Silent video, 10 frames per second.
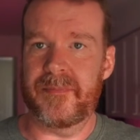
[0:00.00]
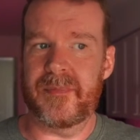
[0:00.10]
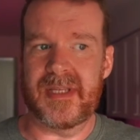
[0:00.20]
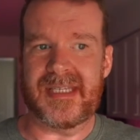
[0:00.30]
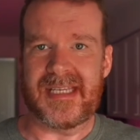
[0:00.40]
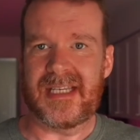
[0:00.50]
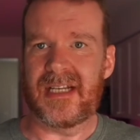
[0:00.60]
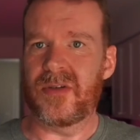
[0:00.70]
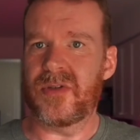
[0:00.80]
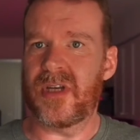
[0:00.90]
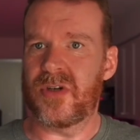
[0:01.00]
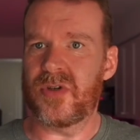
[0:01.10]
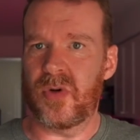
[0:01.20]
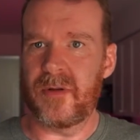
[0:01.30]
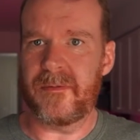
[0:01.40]
It's easy to lose
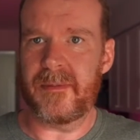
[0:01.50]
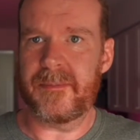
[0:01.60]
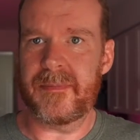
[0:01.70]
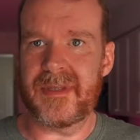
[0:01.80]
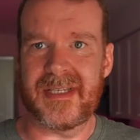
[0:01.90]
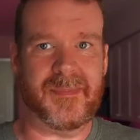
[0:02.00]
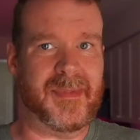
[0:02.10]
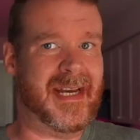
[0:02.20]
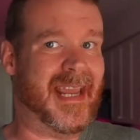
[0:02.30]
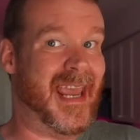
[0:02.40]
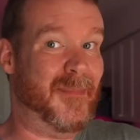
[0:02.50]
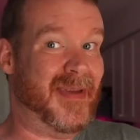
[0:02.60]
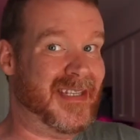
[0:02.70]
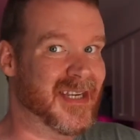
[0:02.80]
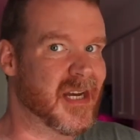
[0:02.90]
control of them. Doesn't mean it can't be
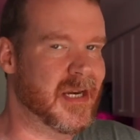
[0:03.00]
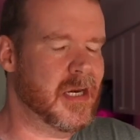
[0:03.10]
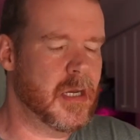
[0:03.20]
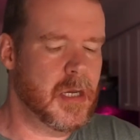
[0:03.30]
done,